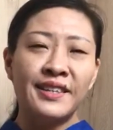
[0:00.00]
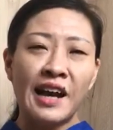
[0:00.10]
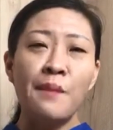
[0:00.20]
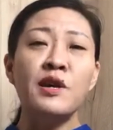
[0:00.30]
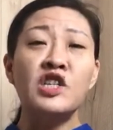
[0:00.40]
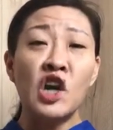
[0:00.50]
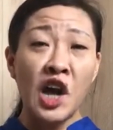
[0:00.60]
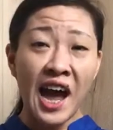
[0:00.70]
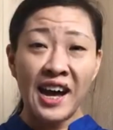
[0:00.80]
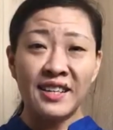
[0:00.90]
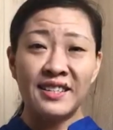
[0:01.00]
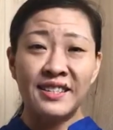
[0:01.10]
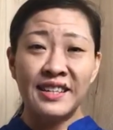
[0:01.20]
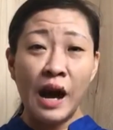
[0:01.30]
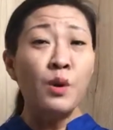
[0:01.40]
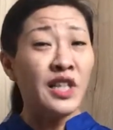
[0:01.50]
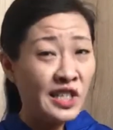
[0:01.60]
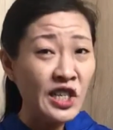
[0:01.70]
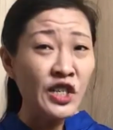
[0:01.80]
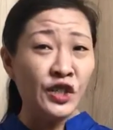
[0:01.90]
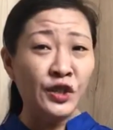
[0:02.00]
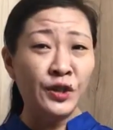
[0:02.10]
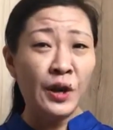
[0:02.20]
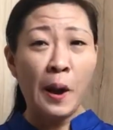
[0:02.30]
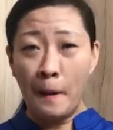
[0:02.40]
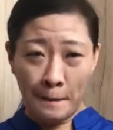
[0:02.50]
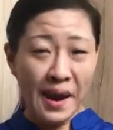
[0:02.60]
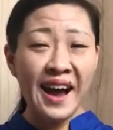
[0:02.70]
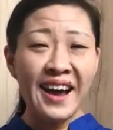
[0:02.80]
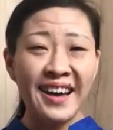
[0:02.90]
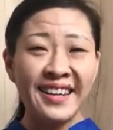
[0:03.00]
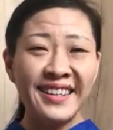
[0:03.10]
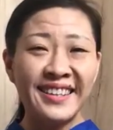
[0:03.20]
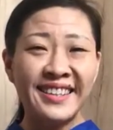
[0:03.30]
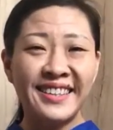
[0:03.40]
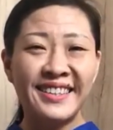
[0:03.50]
Come and join us. I will see you. Bye.